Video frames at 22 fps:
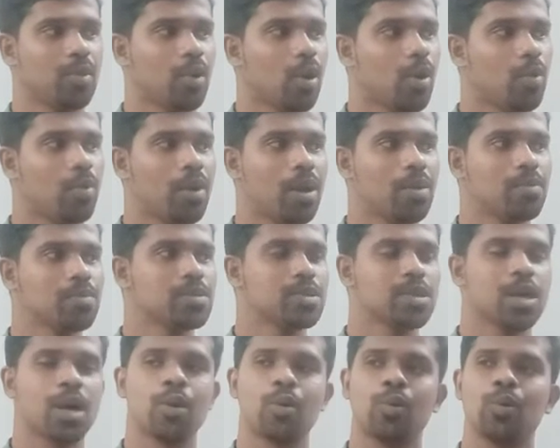
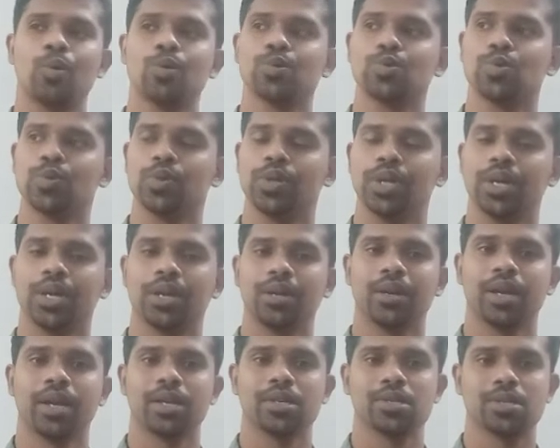Problems are also there
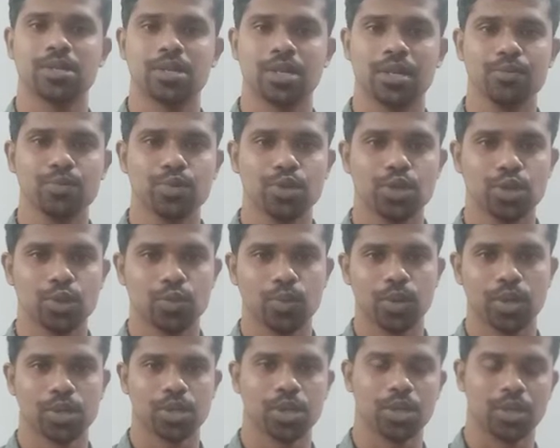in extreme
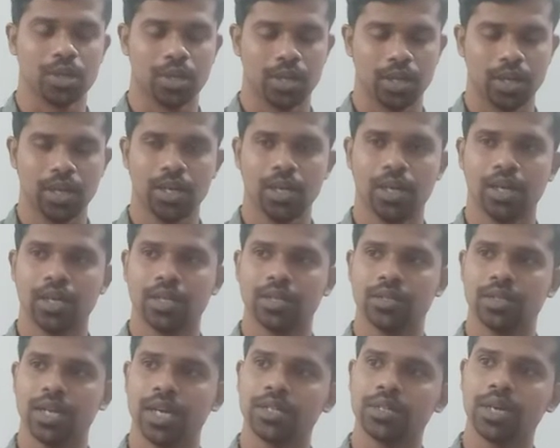situation.
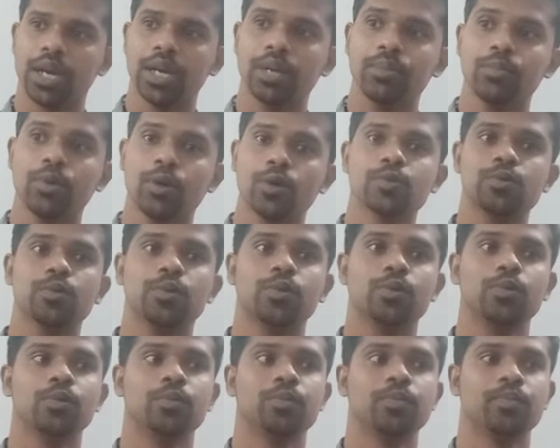That time
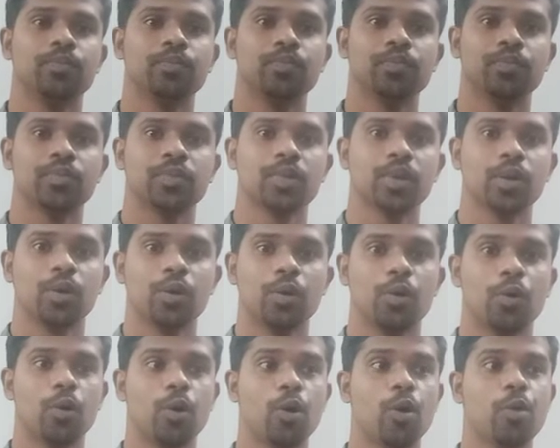also,
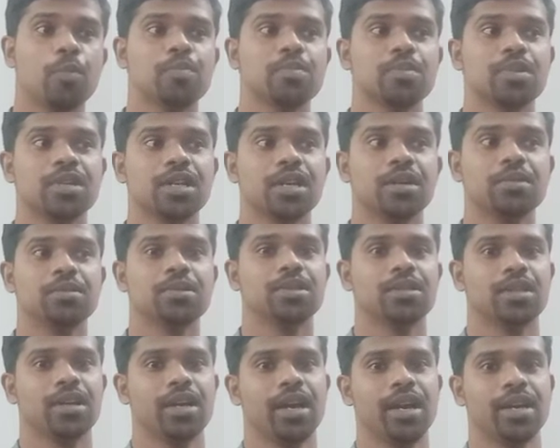hope
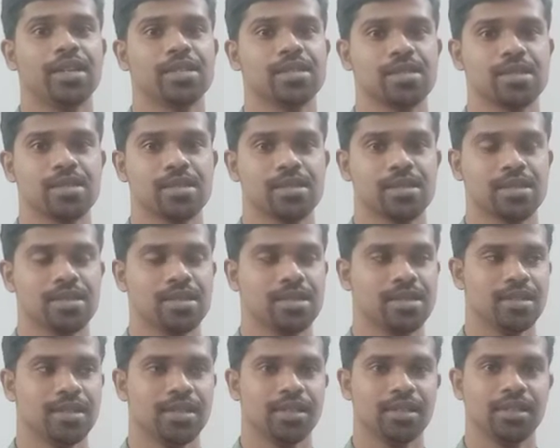never ends.
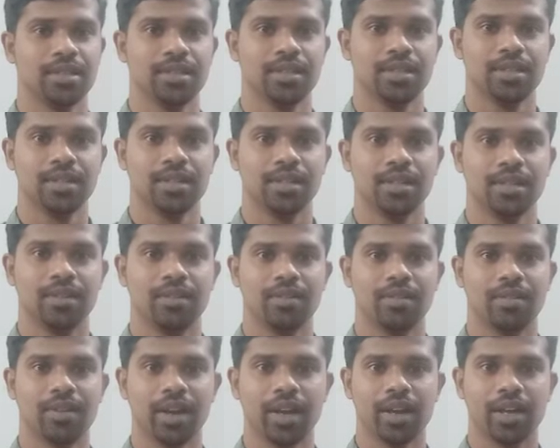
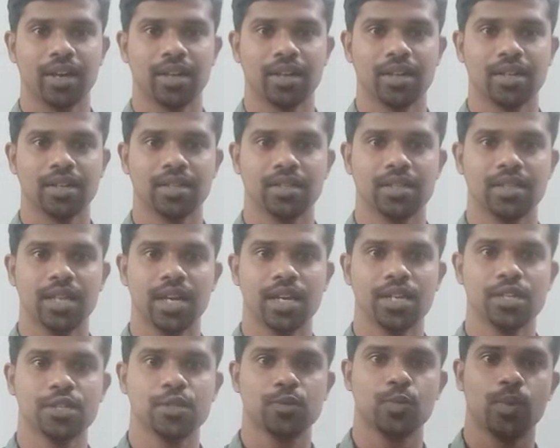Okay,
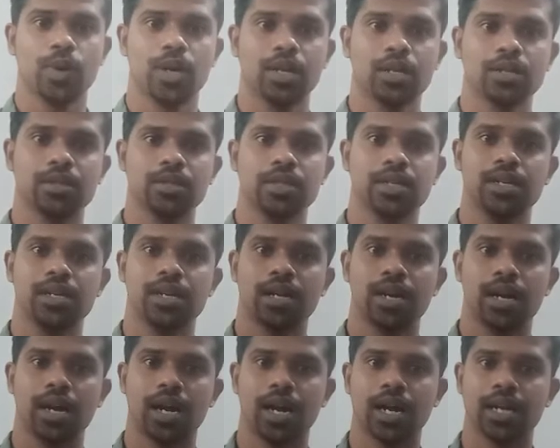that is what the
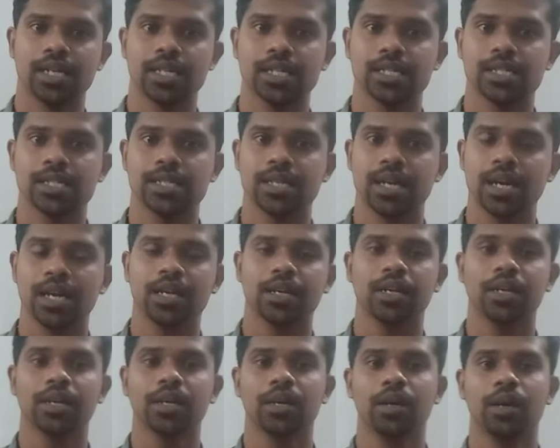
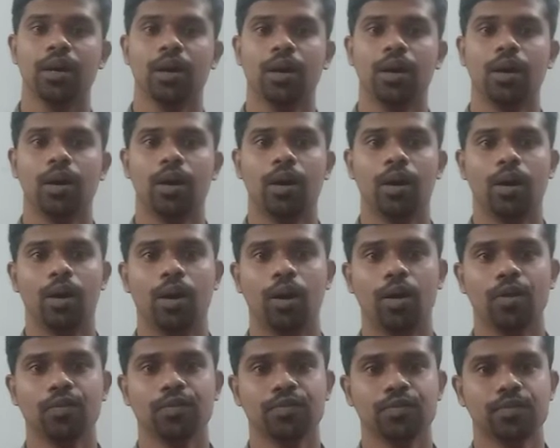understanding
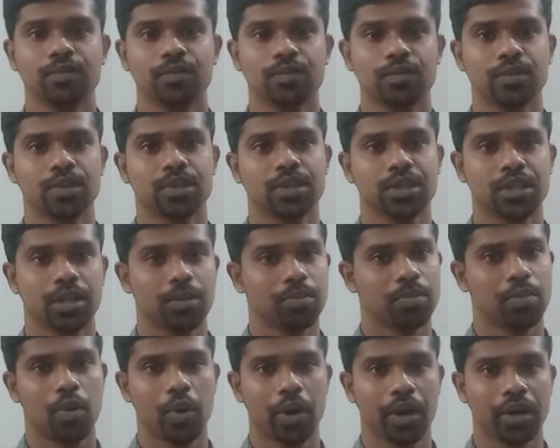of the
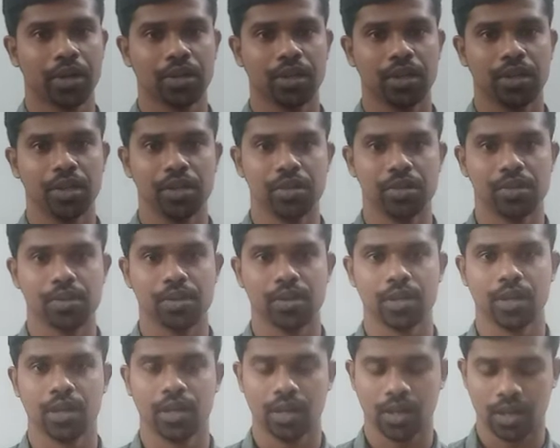poet
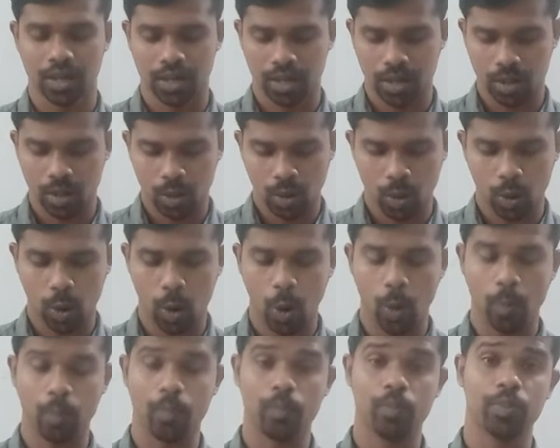is.
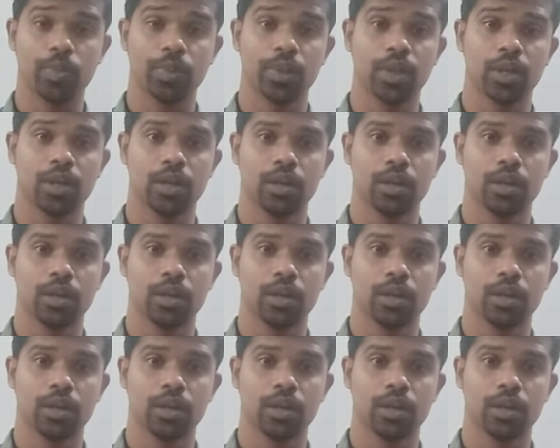Hope